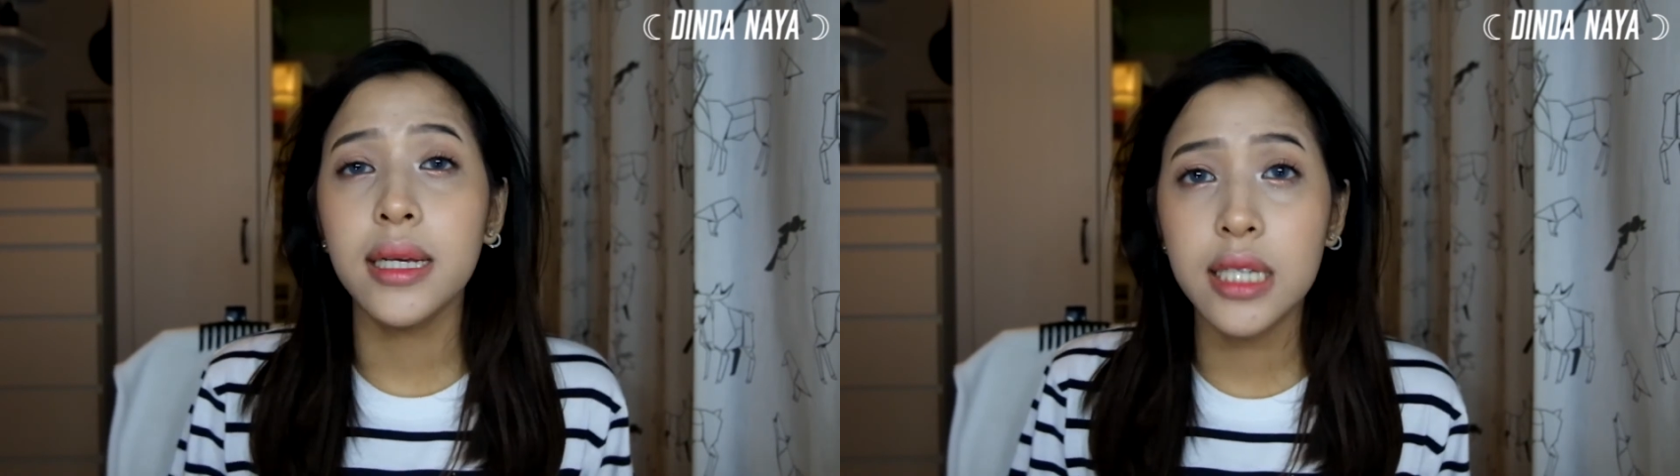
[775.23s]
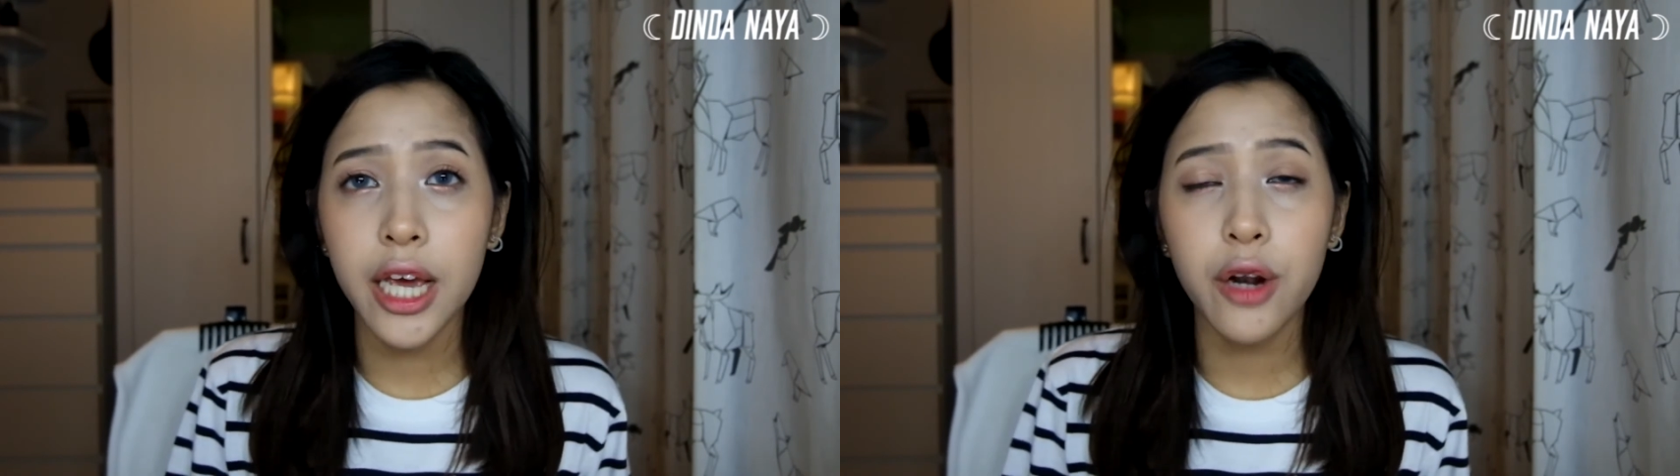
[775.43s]

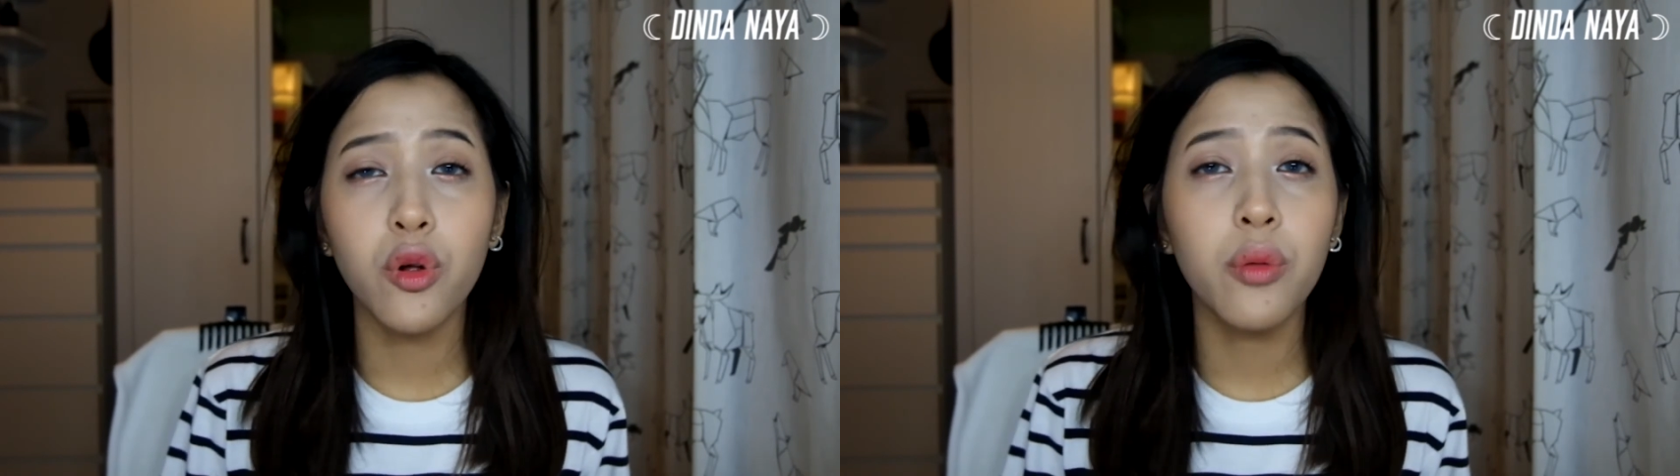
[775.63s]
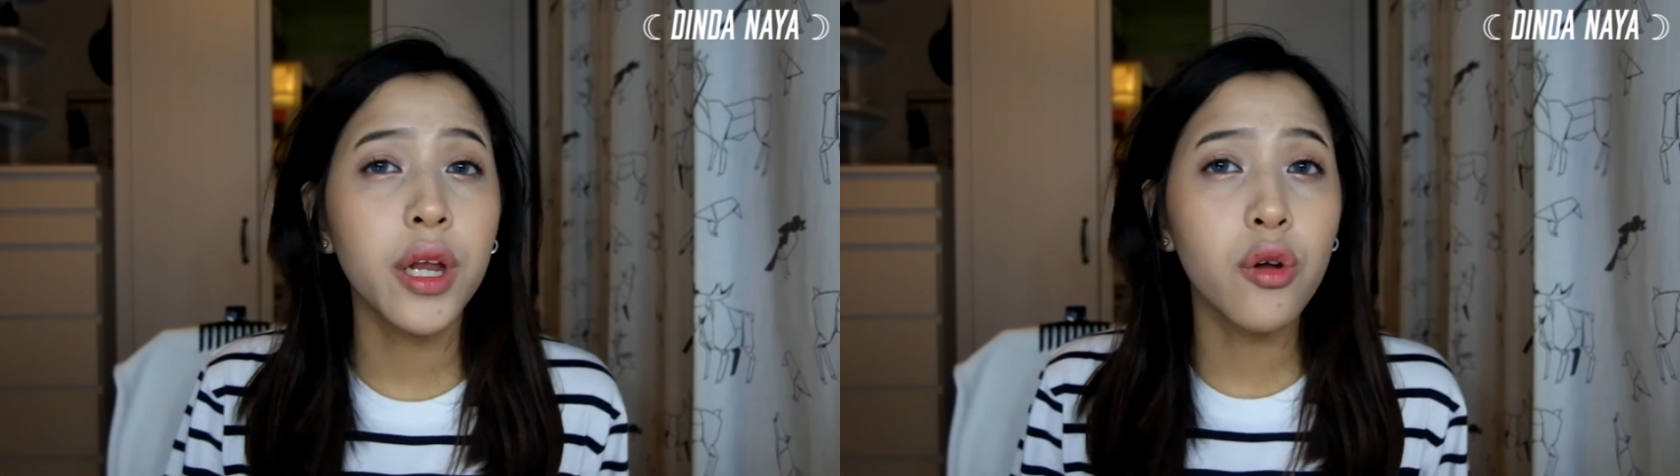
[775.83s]
skin
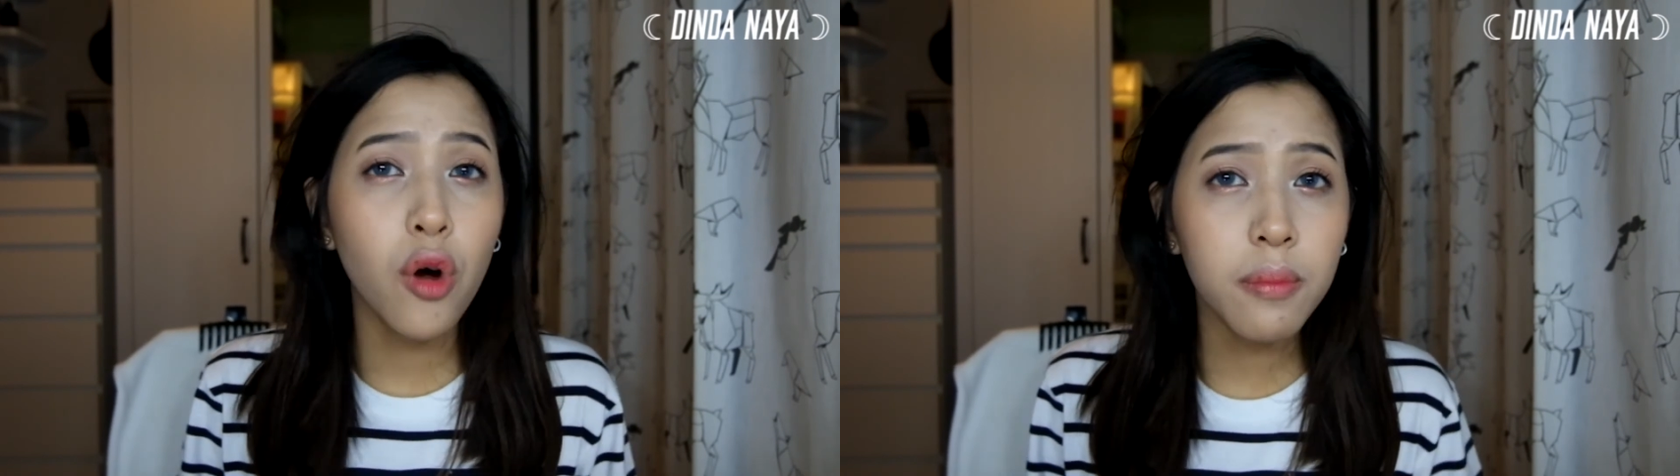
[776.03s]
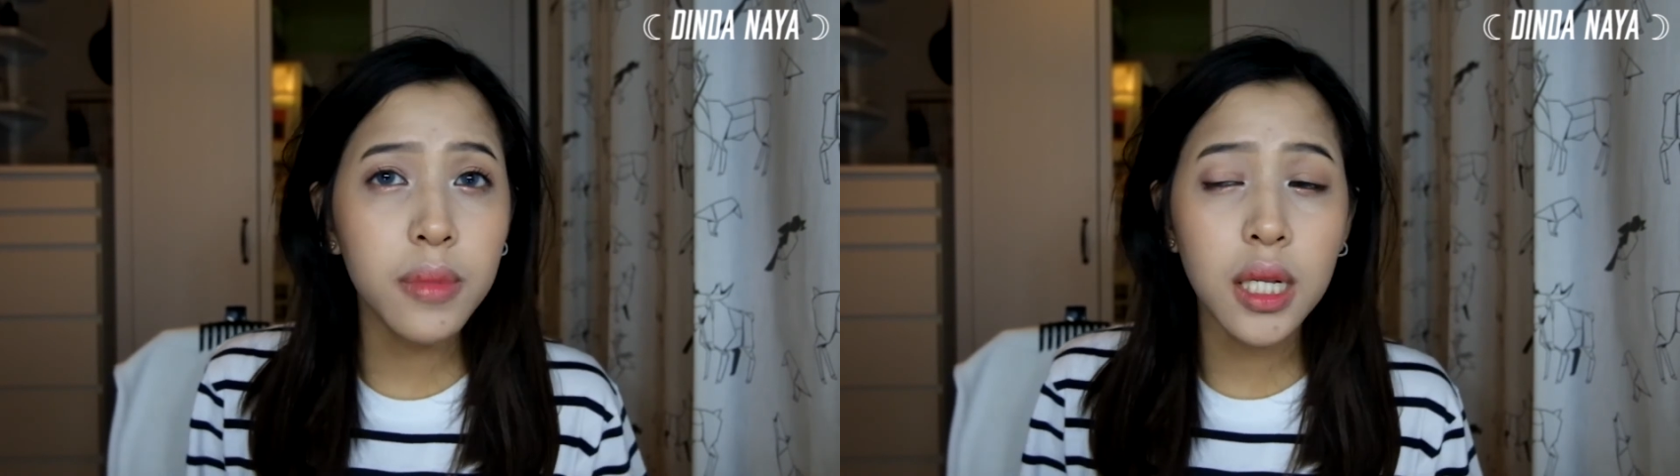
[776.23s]
will be
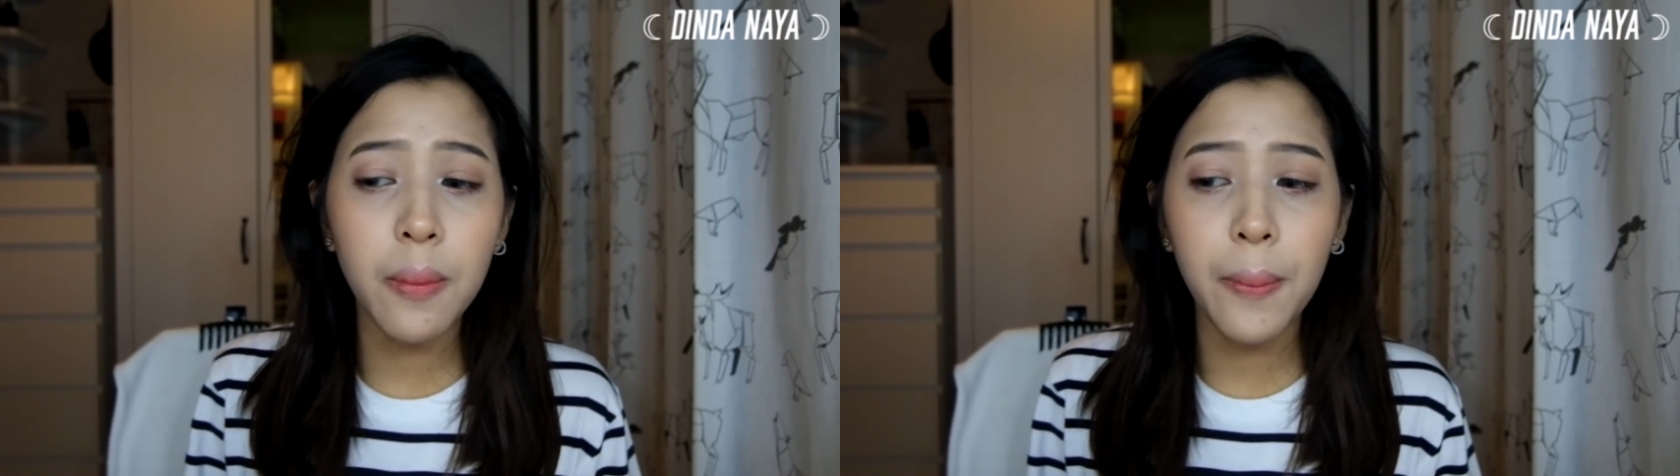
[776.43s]
normal,